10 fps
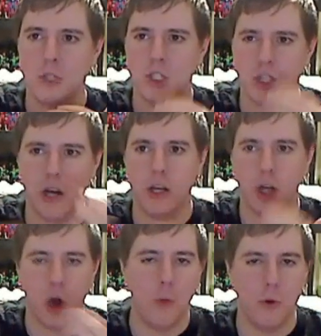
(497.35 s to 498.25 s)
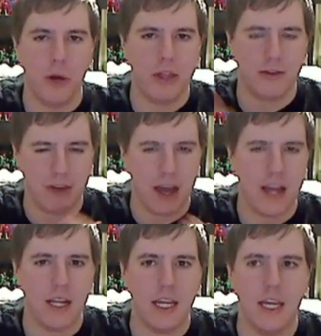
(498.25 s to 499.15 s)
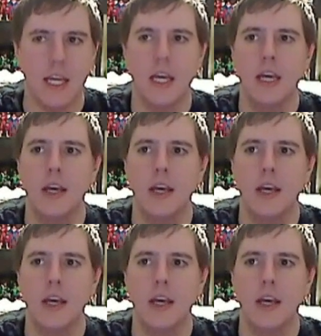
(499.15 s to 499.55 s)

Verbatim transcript: starting to cope with or finally